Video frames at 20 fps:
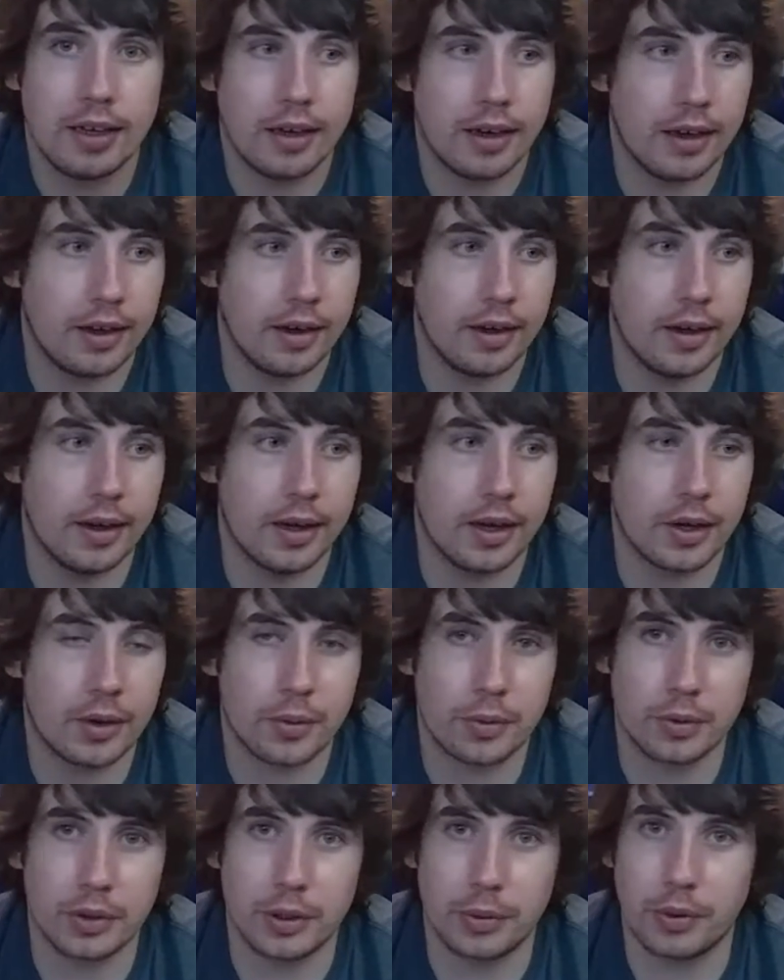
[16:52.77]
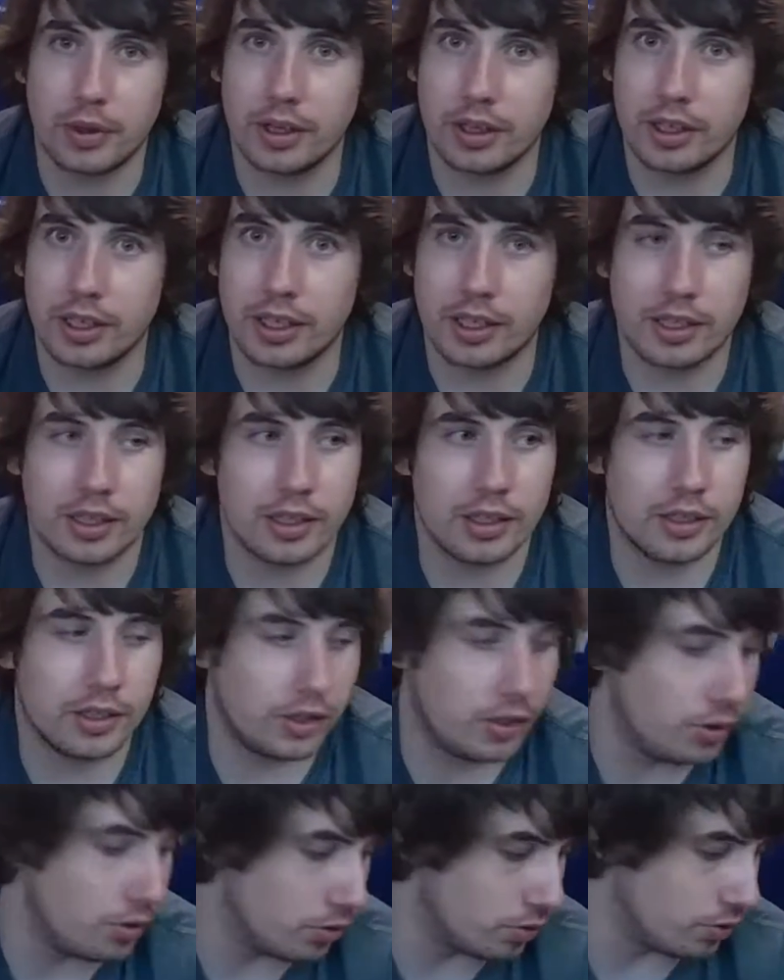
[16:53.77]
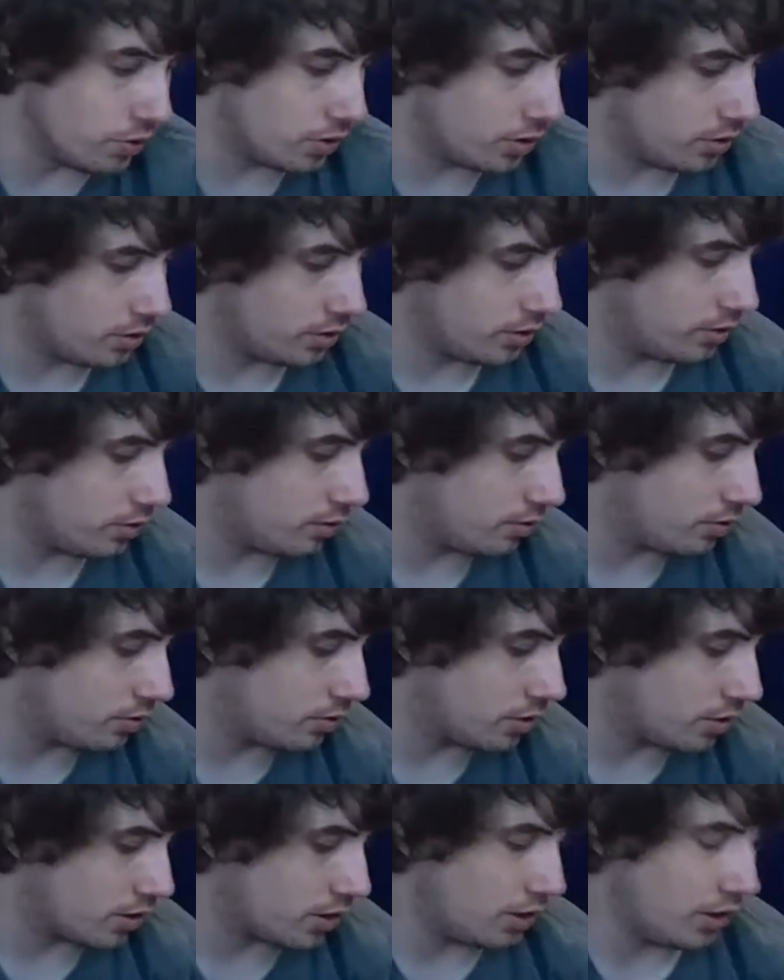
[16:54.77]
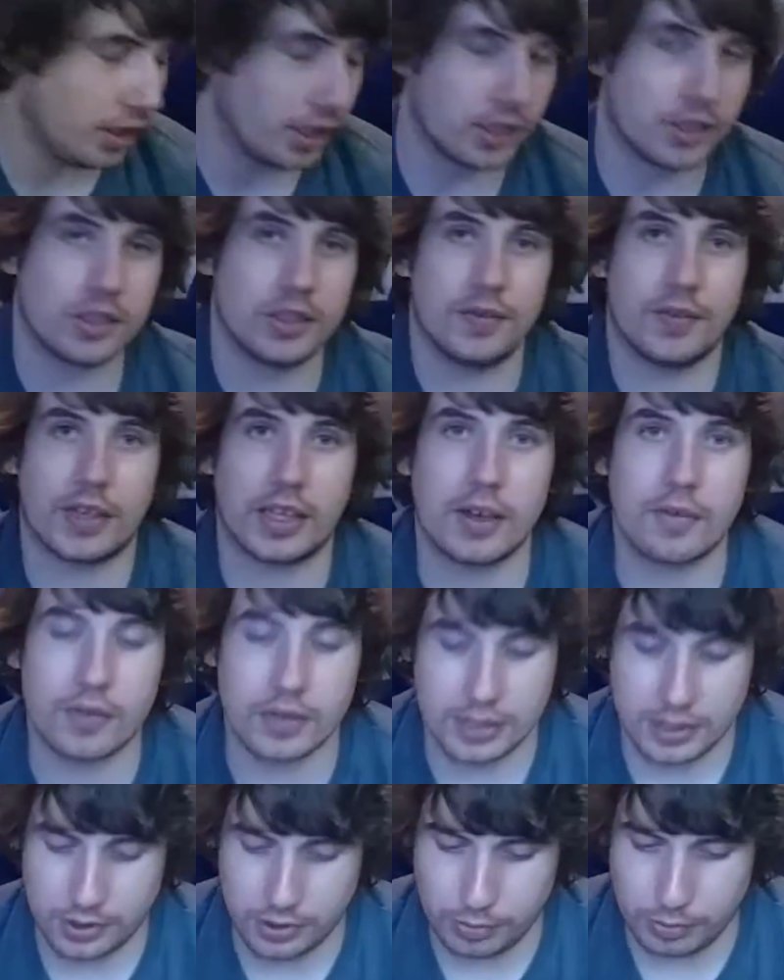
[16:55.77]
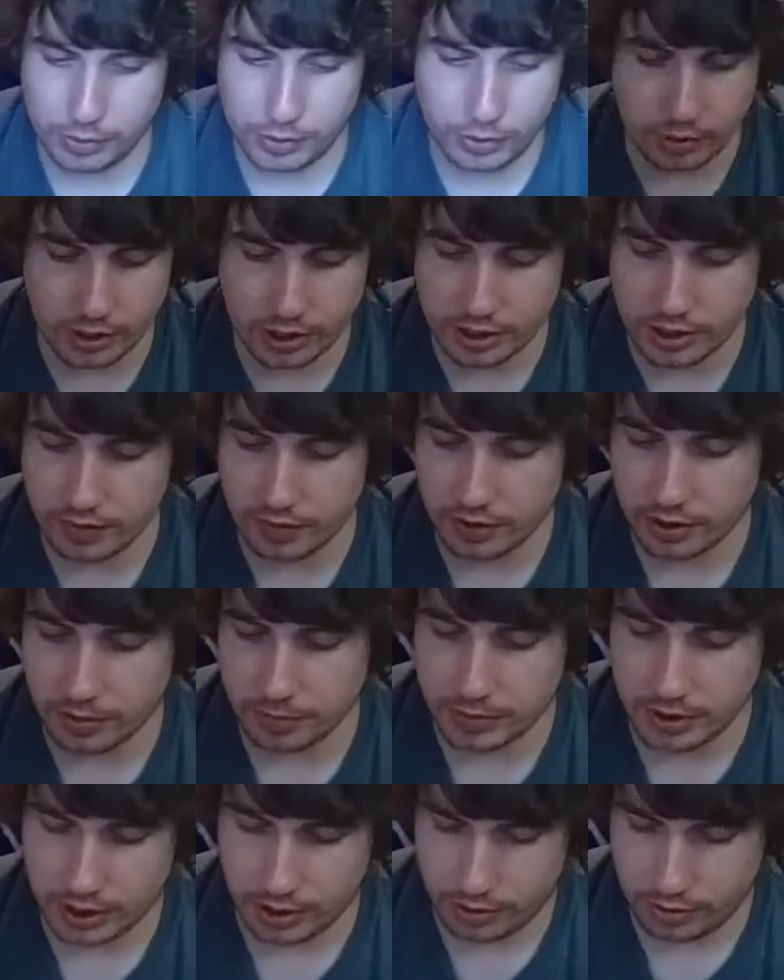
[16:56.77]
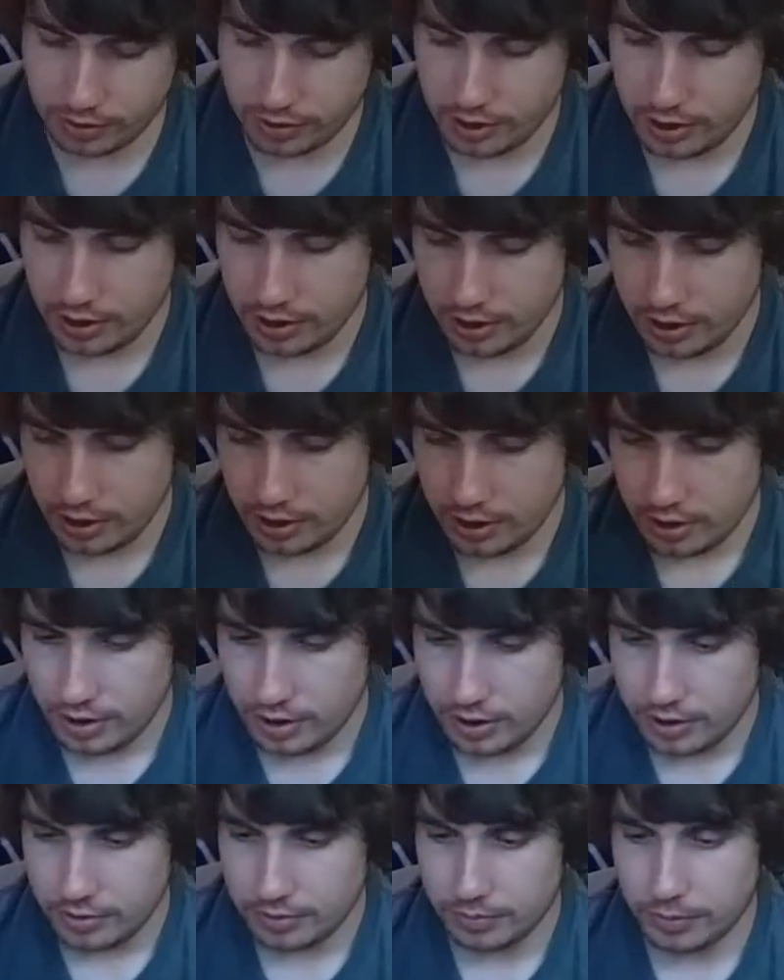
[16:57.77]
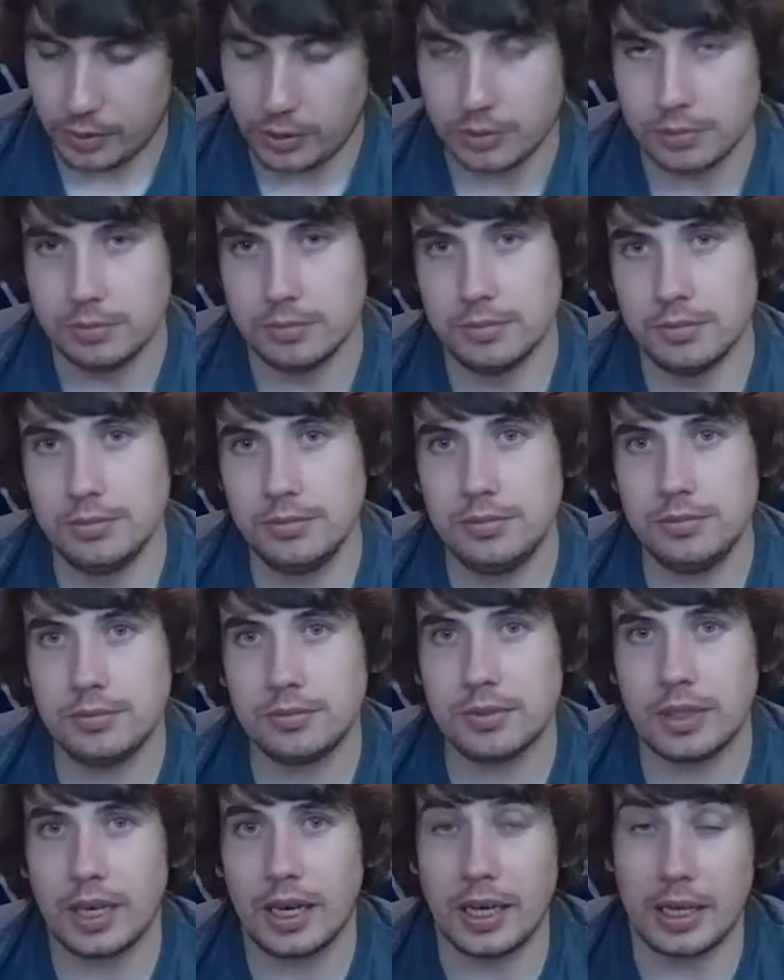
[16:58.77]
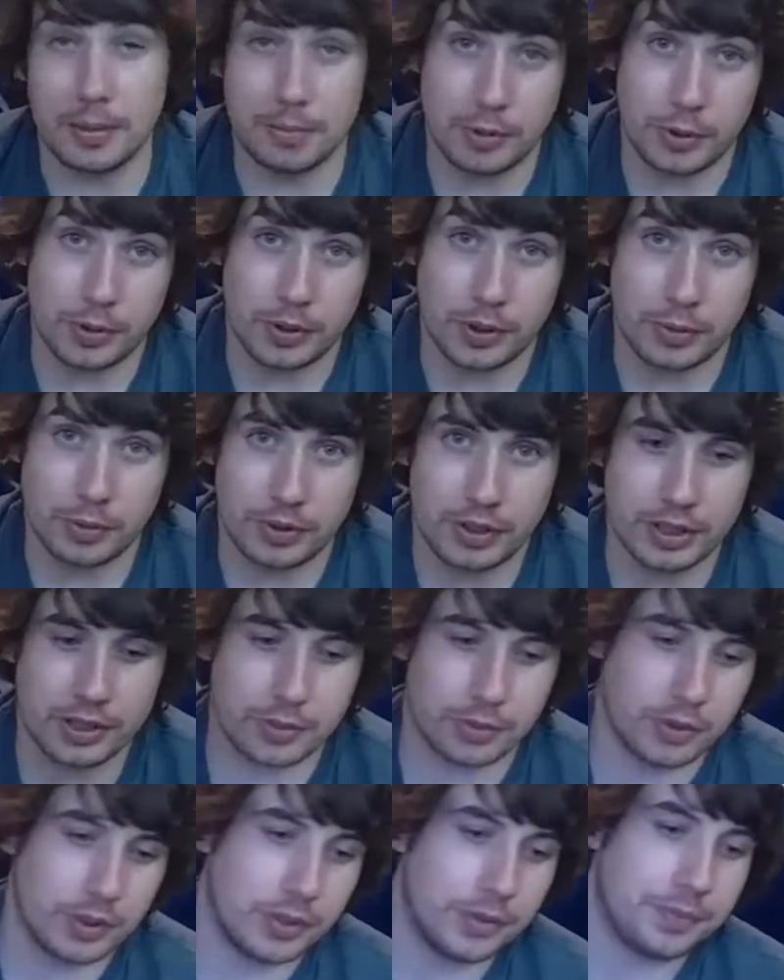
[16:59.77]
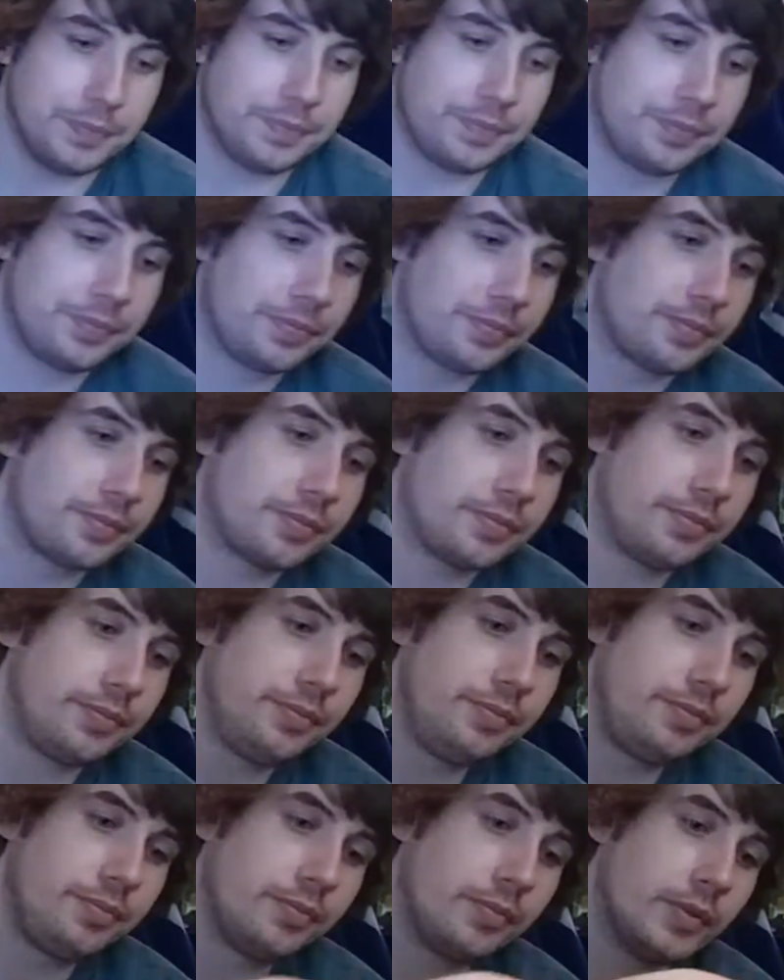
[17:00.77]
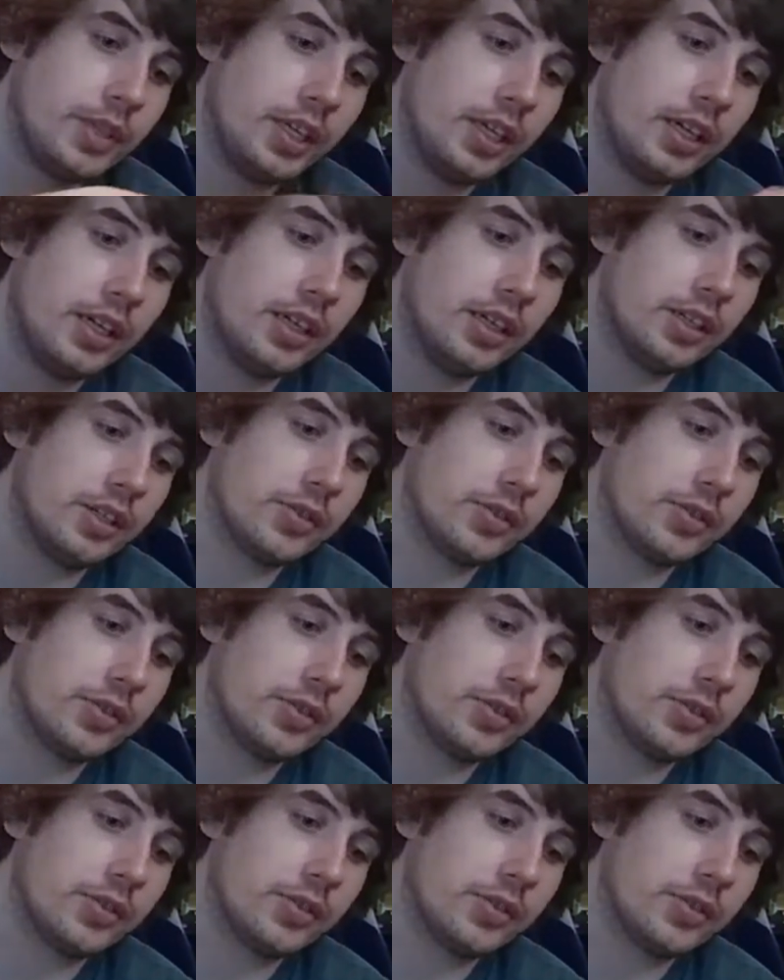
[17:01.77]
I don't really want to like get a huge collection of like every single Blu-ray that ever comes out. Well, I am doing it with this one though.